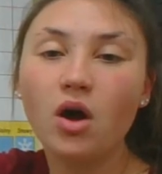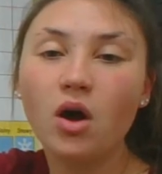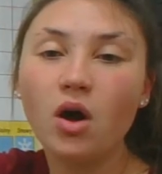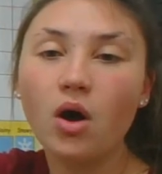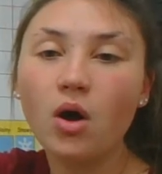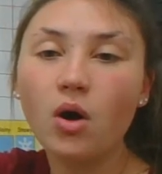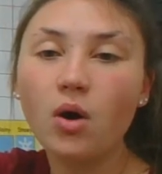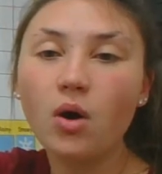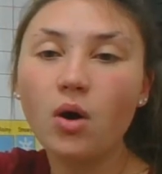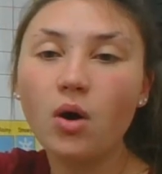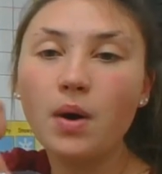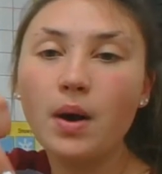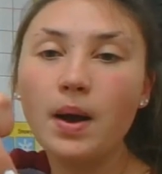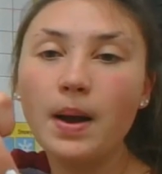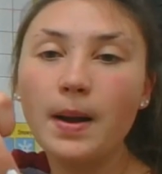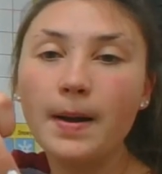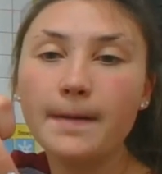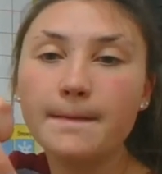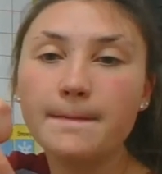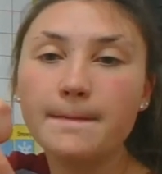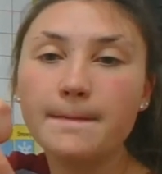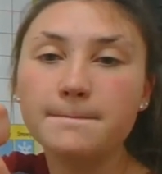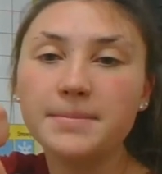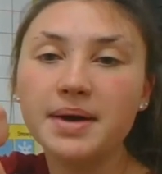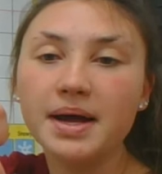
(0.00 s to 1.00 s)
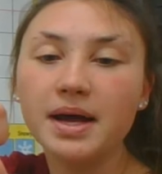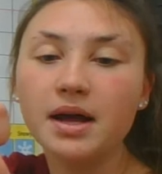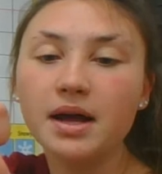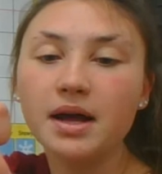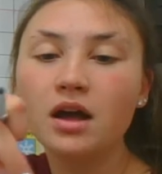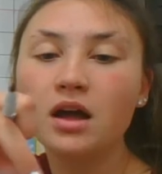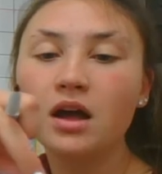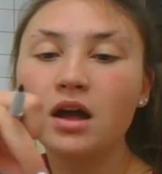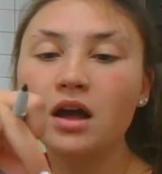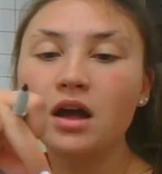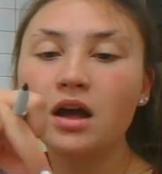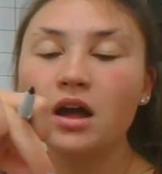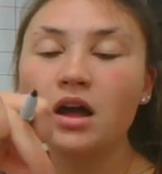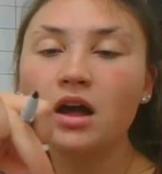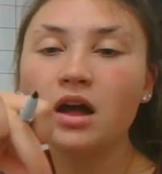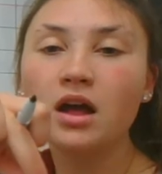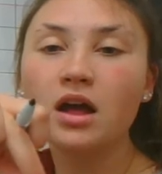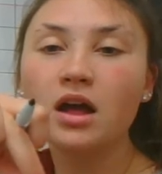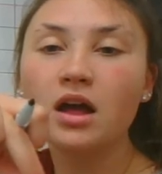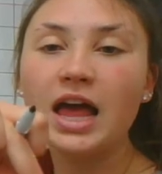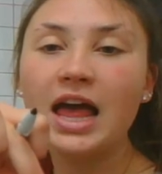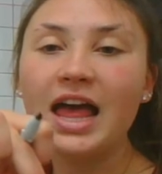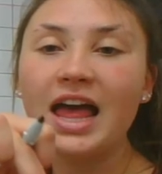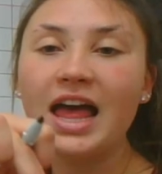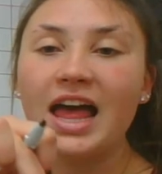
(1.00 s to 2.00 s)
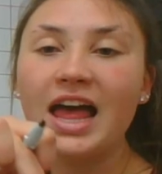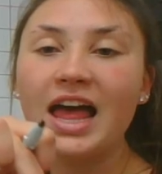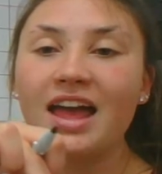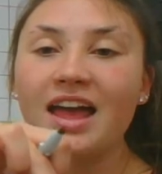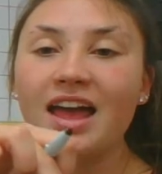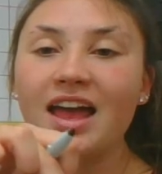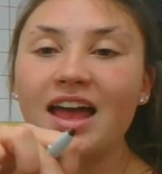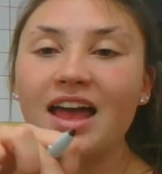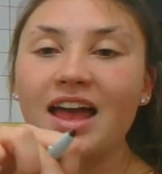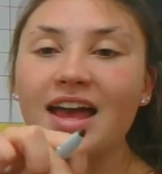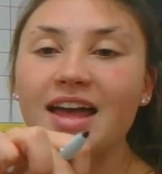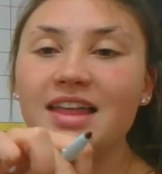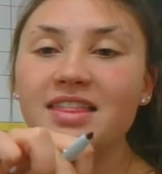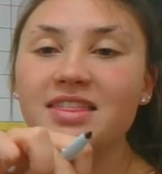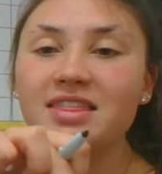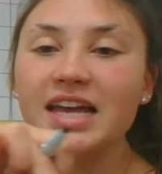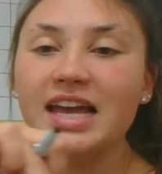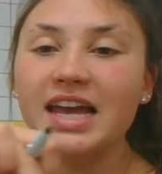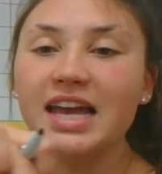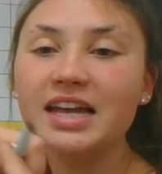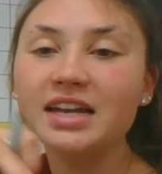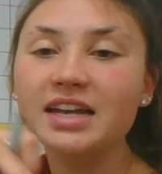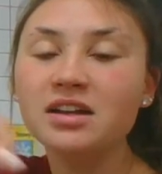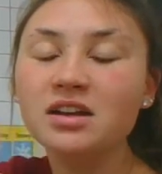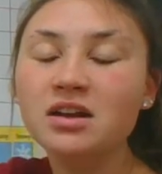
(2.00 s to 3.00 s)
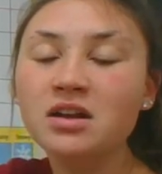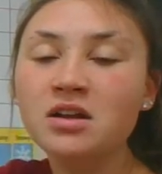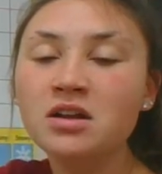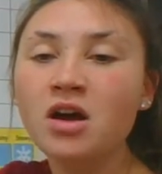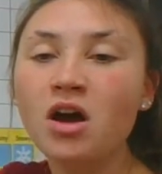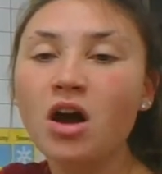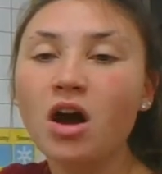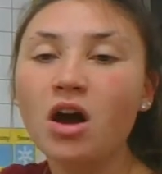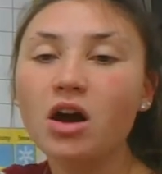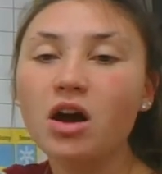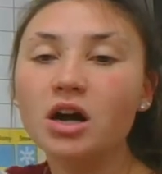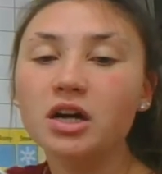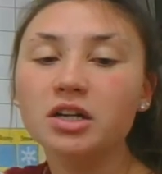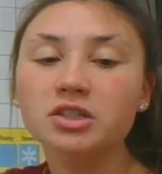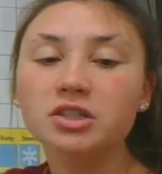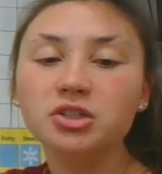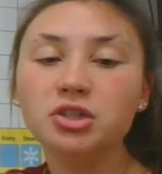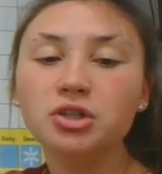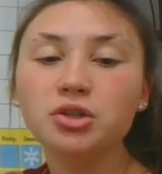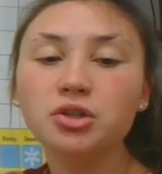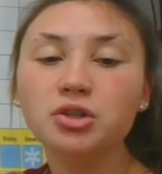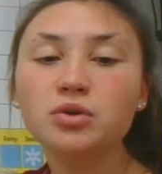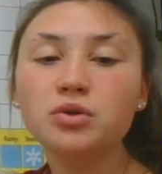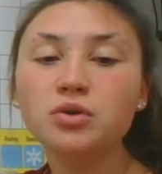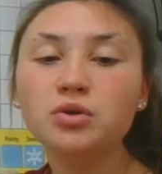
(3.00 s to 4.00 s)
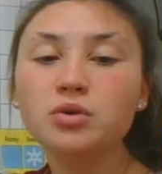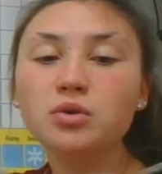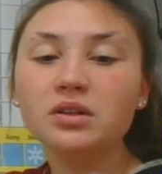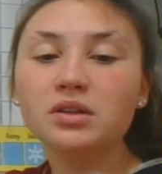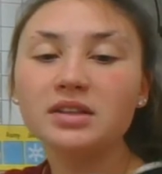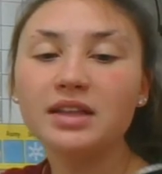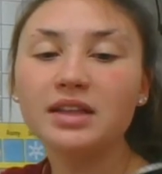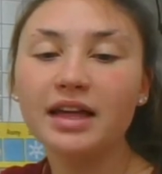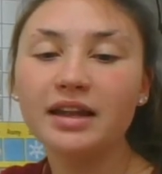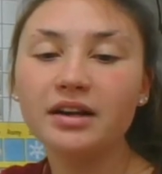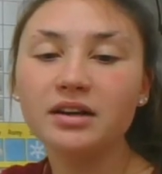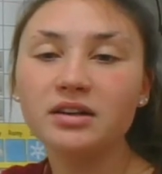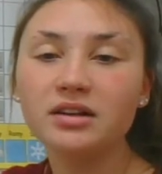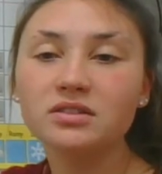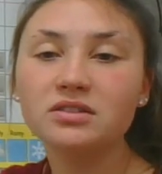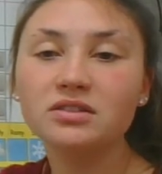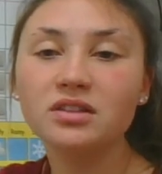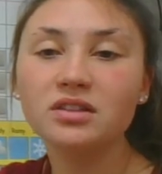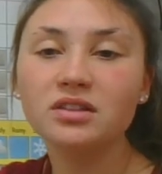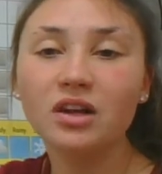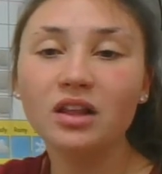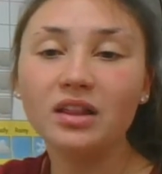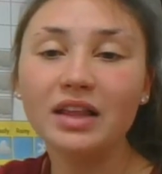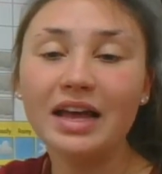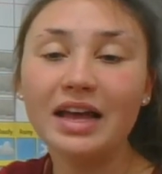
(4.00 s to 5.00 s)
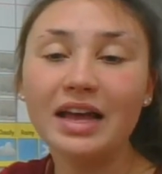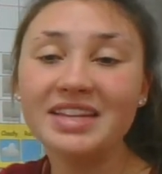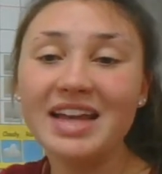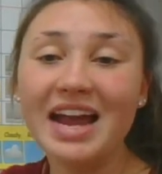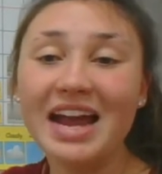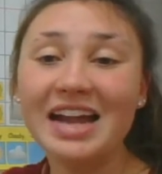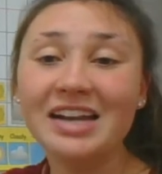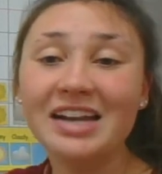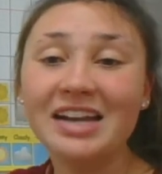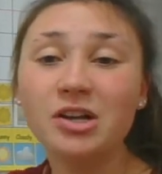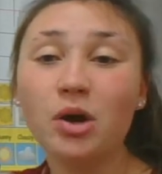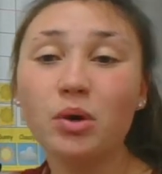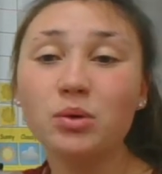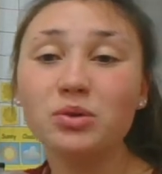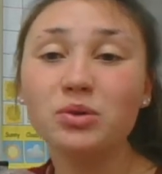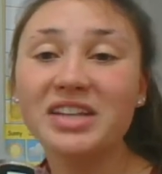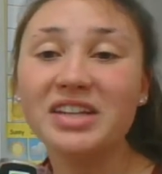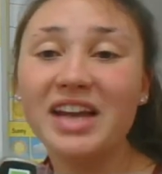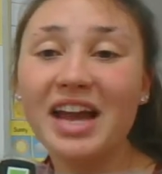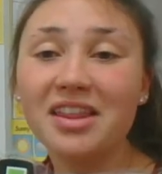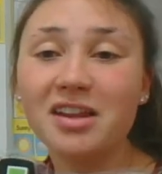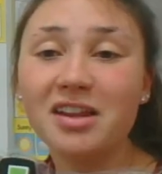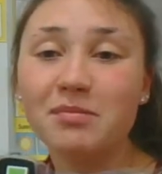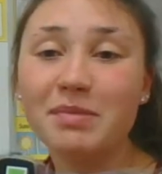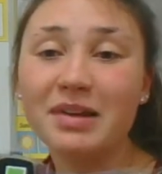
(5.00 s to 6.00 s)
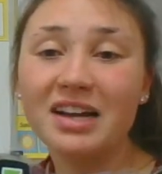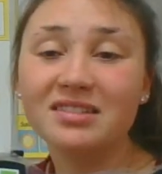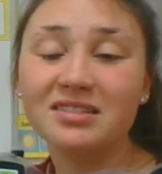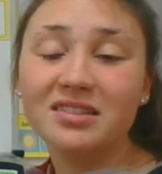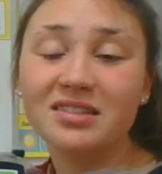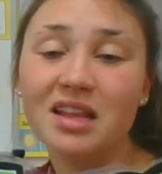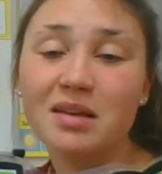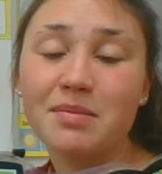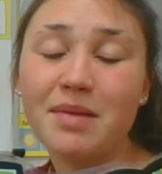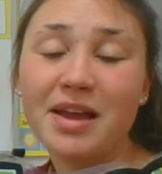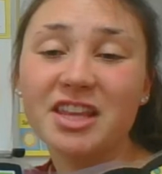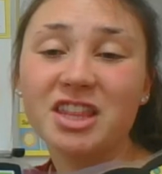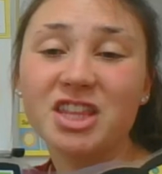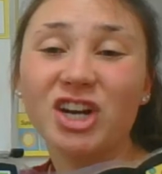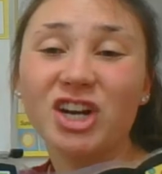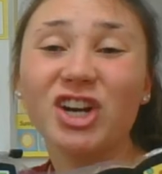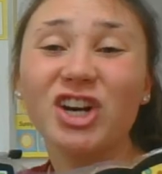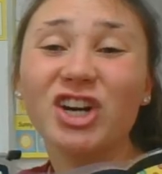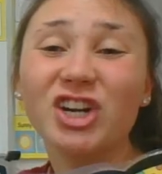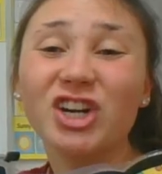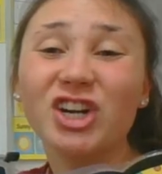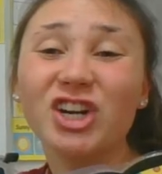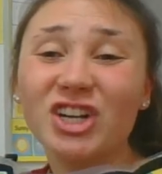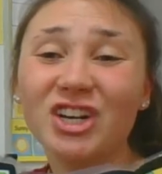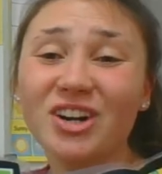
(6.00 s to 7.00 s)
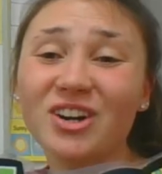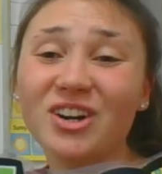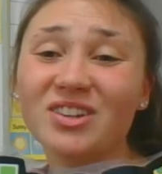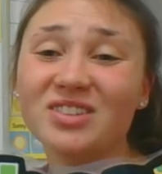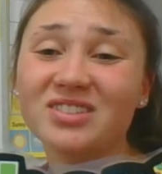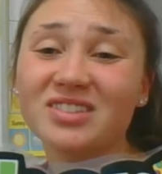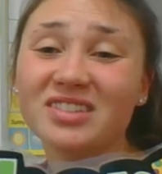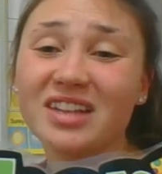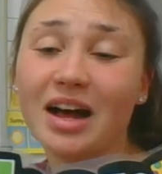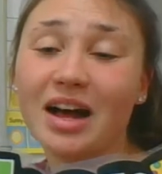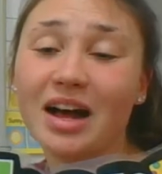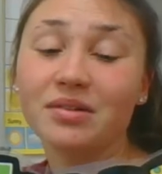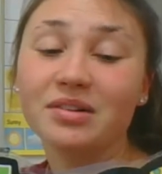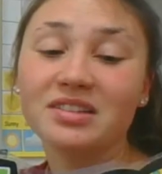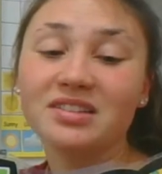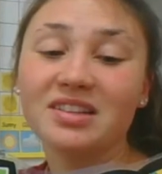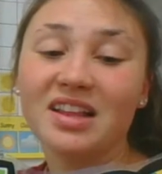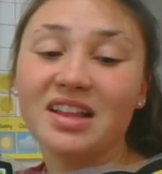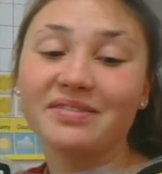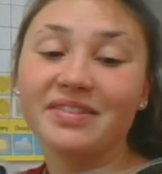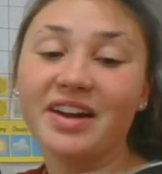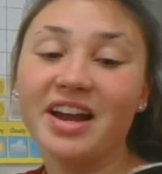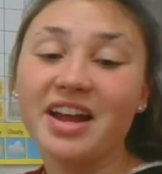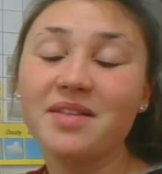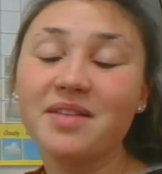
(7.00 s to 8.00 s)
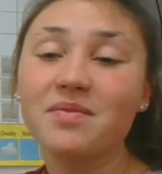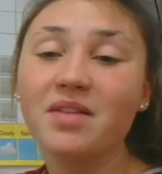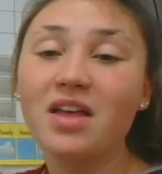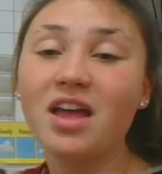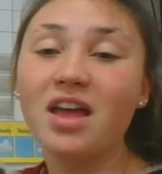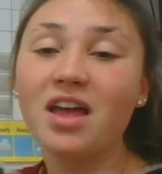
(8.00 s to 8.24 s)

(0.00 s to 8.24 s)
O, B, and then our two letters at the end go together because they make sound, right?